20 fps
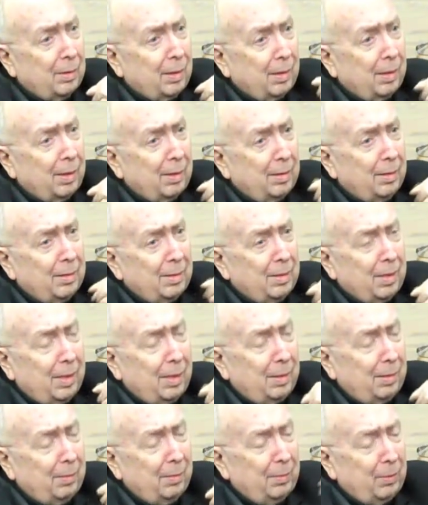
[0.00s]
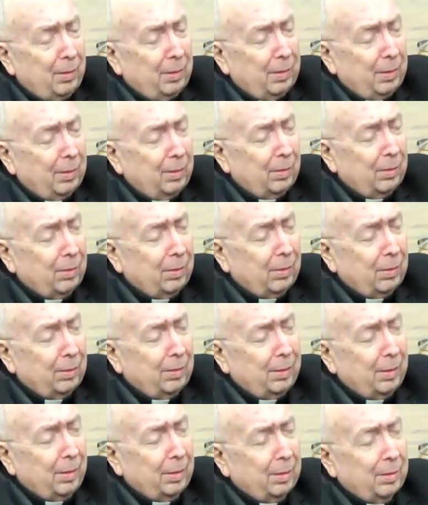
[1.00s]
And the same with all
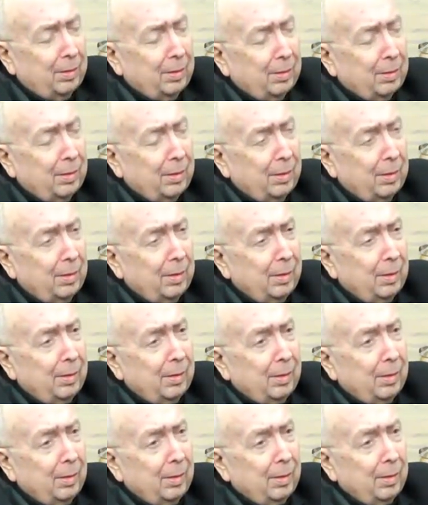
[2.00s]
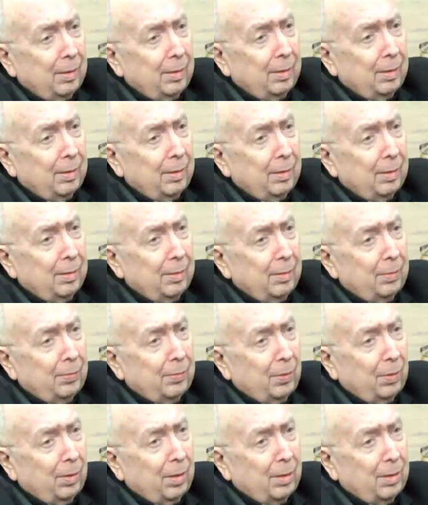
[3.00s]
the others.
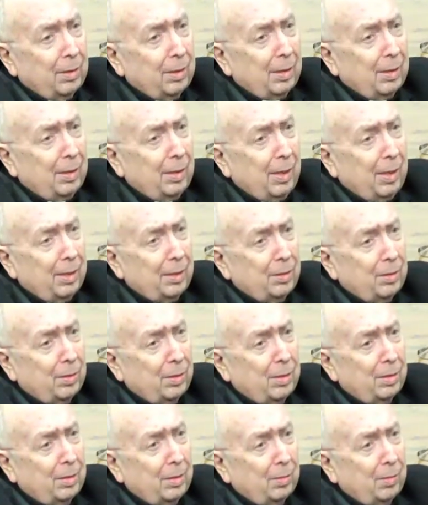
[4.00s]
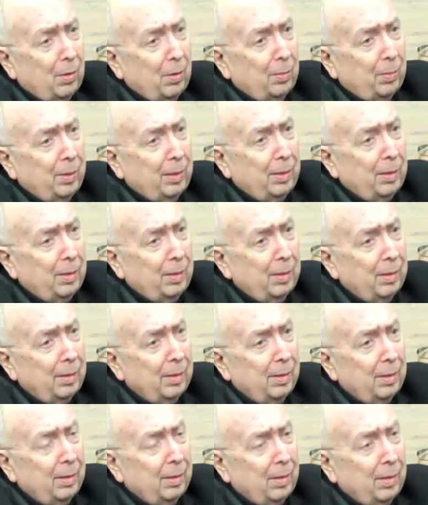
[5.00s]
For us, an election is a moment
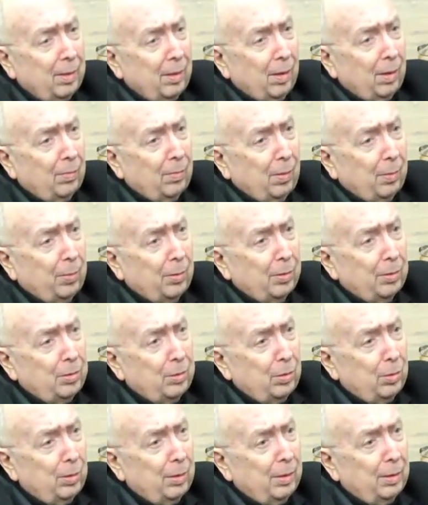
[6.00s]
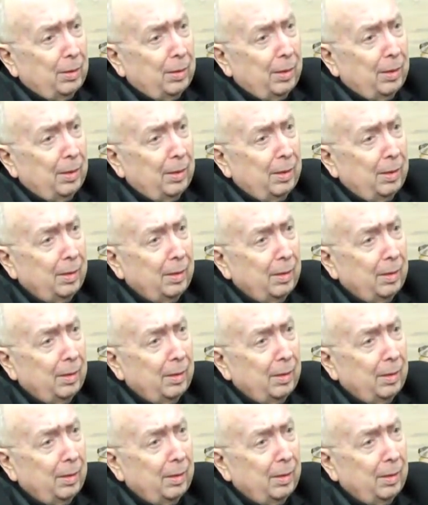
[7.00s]
of opportunity